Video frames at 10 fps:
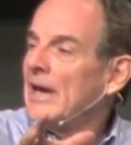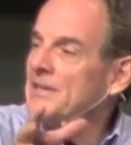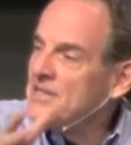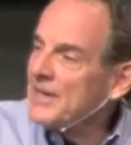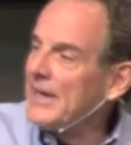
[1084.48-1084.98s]

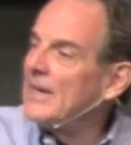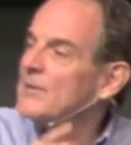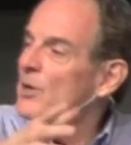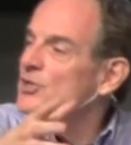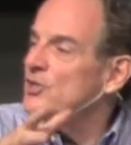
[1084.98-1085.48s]
into the
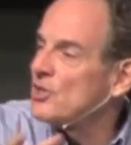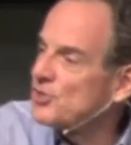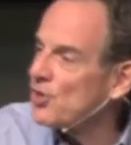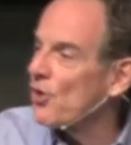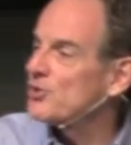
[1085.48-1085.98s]
kingdom, into the
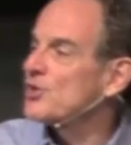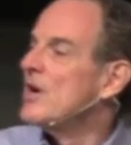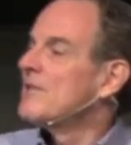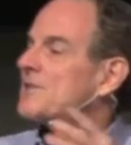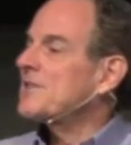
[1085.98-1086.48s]
church, the